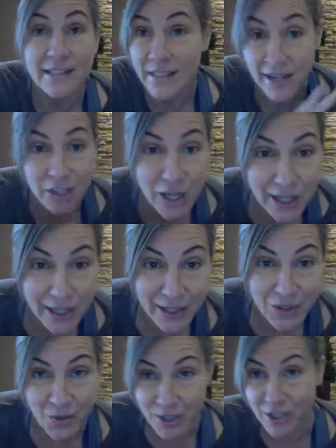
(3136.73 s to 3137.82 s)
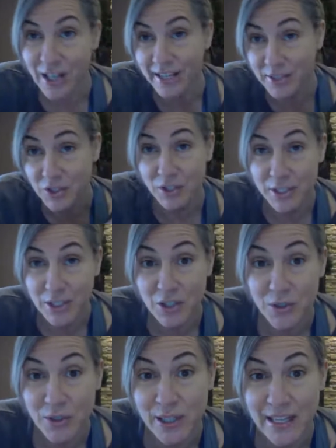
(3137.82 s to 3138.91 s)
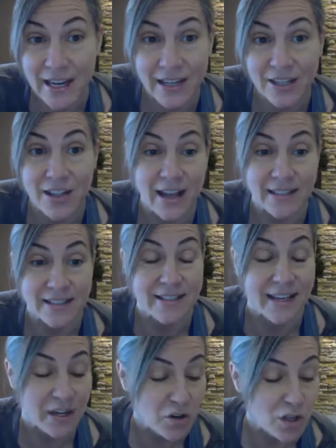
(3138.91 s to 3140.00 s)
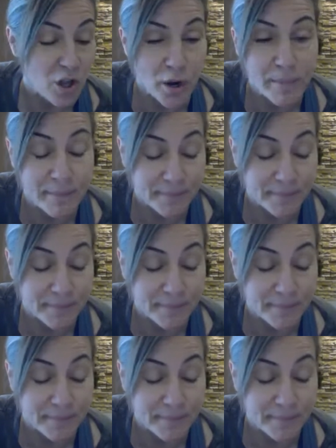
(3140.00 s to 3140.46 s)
not checking it during class, just use at the end of the class to set your alarm.